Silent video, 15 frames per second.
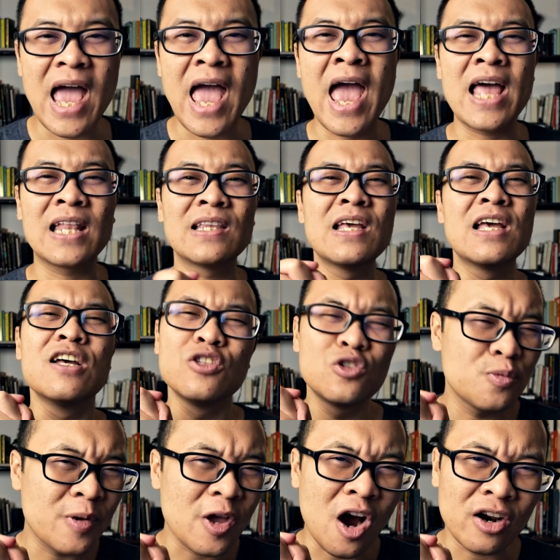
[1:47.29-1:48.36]
and to
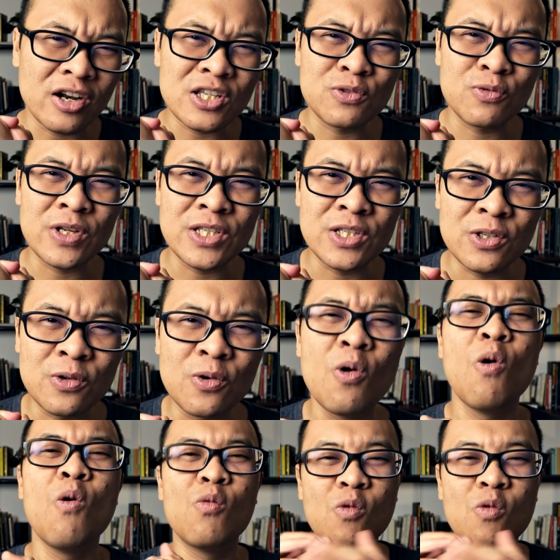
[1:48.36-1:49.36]
be honest with you,